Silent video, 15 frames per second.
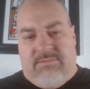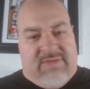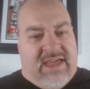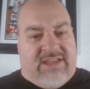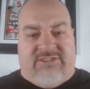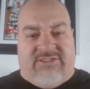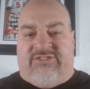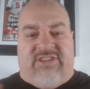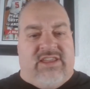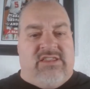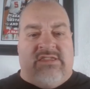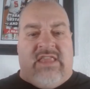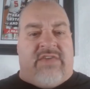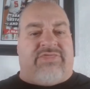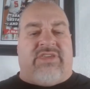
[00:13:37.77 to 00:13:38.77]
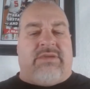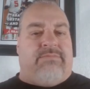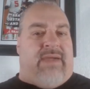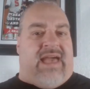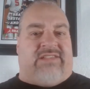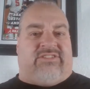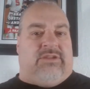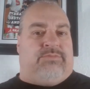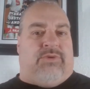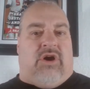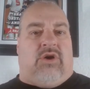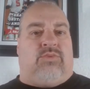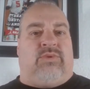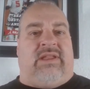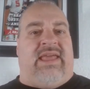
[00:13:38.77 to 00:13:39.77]
They just did nothing
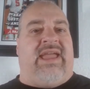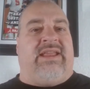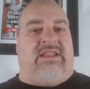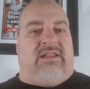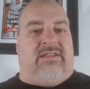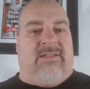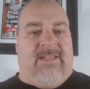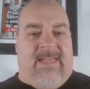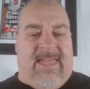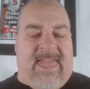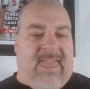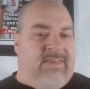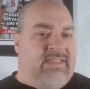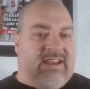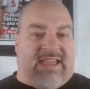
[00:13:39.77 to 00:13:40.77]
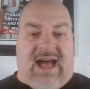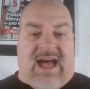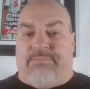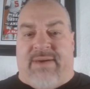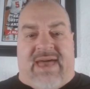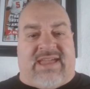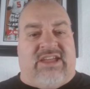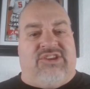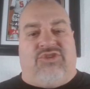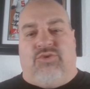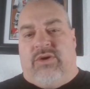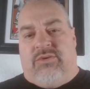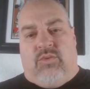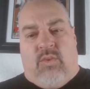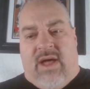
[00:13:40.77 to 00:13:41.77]
basketball-related and then got back
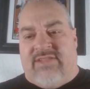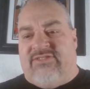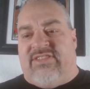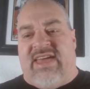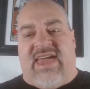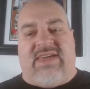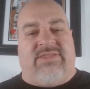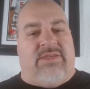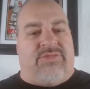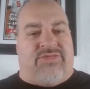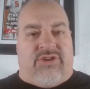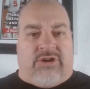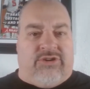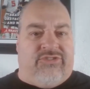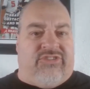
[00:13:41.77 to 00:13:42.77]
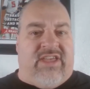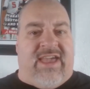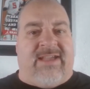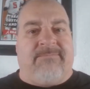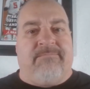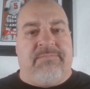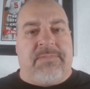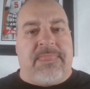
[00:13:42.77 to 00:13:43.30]
into it Wednesday and then Thursday.